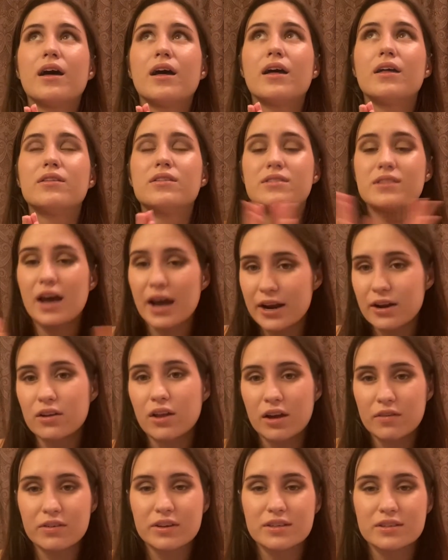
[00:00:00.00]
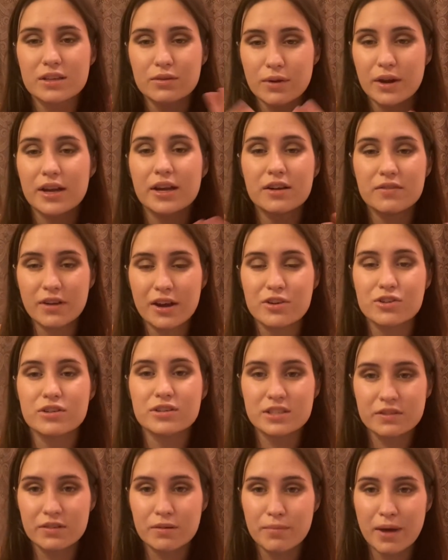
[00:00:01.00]
the title obviously right confessions
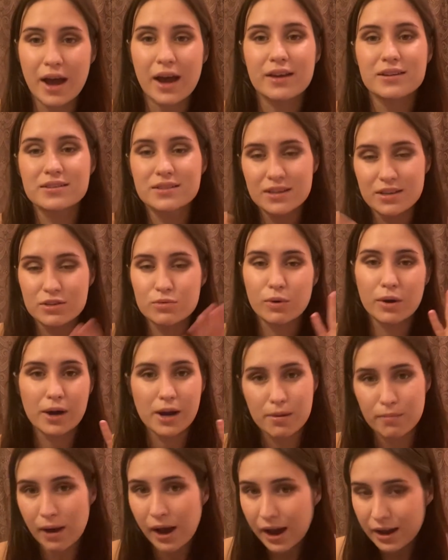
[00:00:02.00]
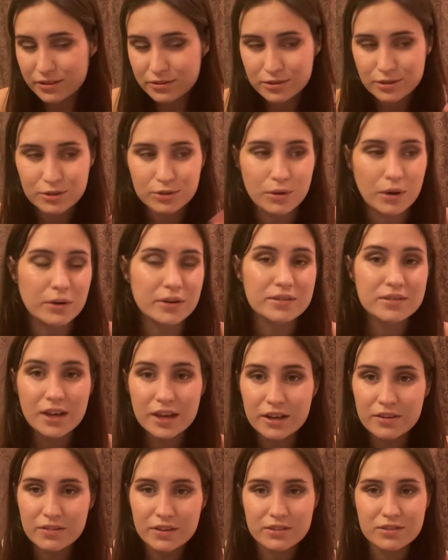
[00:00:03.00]
of a mask he's wearing a mask throughout his
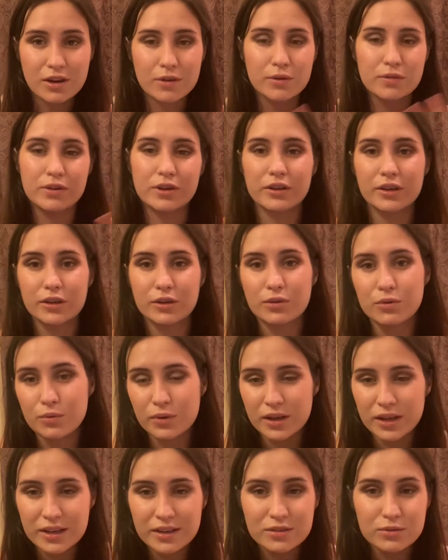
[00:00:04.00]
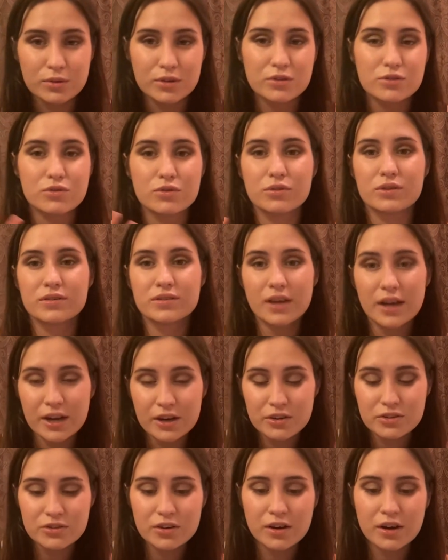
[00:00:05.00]
life he's not revealing who he is what his true
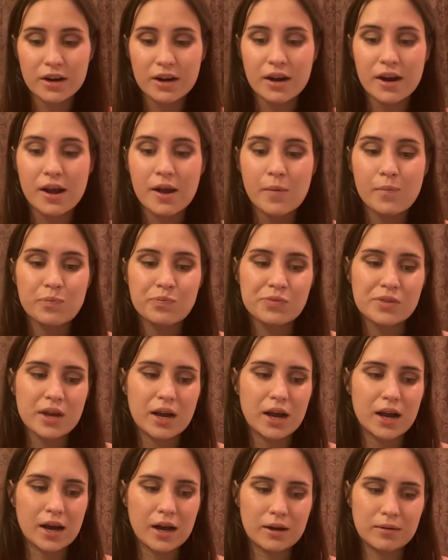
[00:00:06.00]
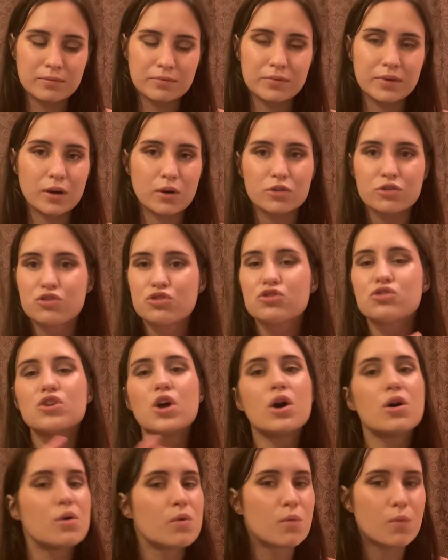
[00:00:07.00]
desires are um
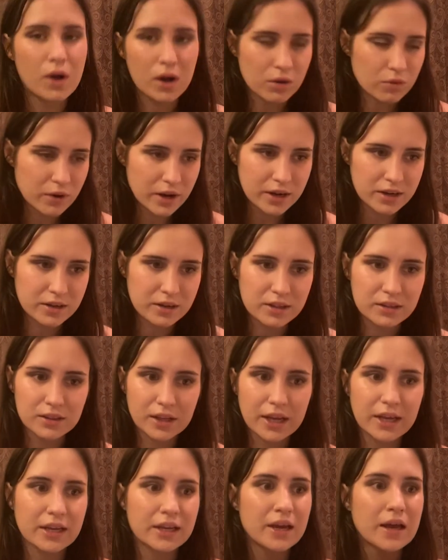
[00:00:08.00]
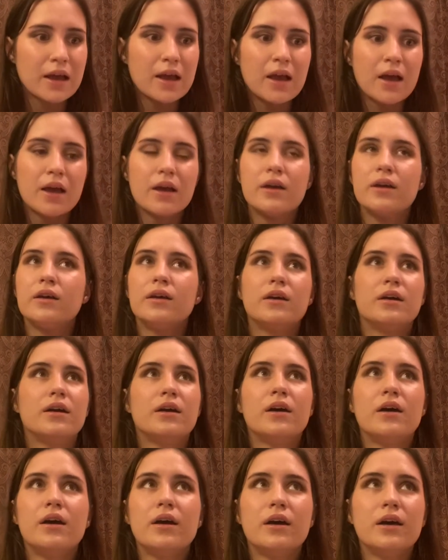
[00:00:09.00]
so well written like
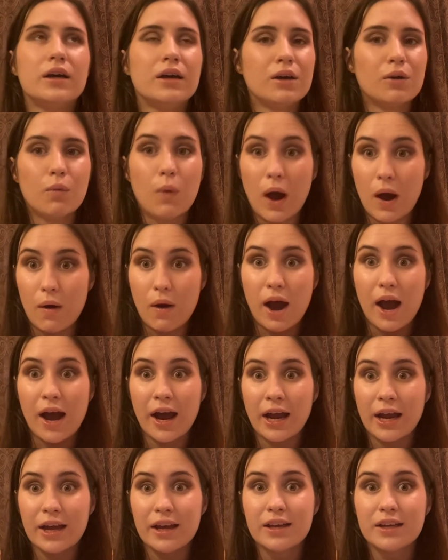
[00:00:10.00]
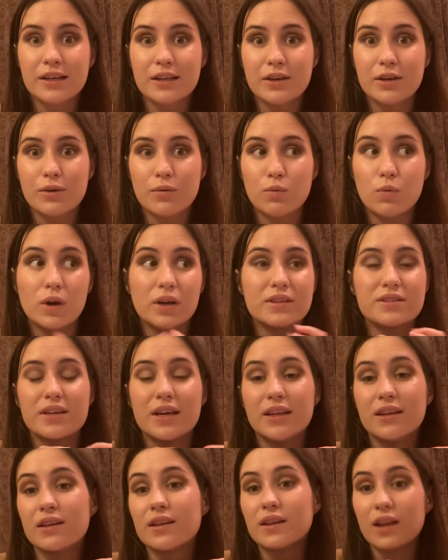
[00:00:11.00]
wow, I was
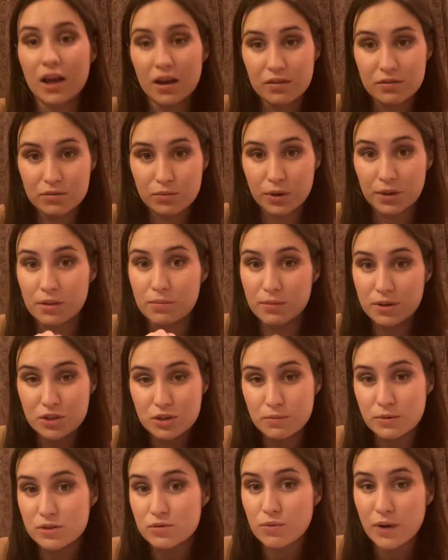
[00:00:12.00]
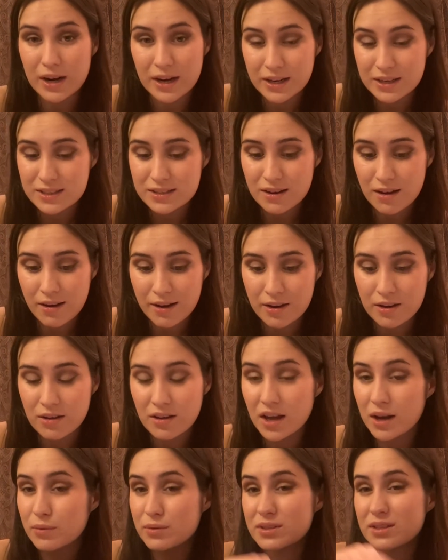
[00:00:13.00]
in love with Mishima's writing style.
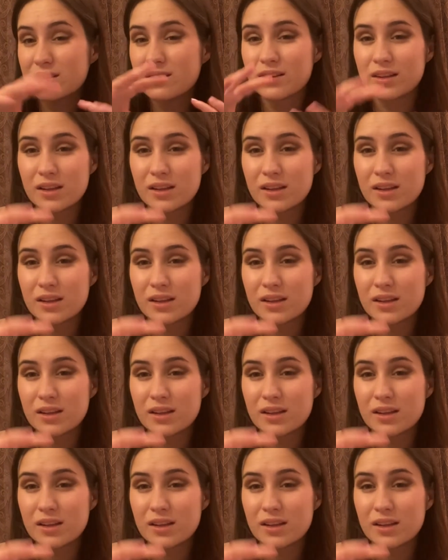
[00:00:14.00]
I was in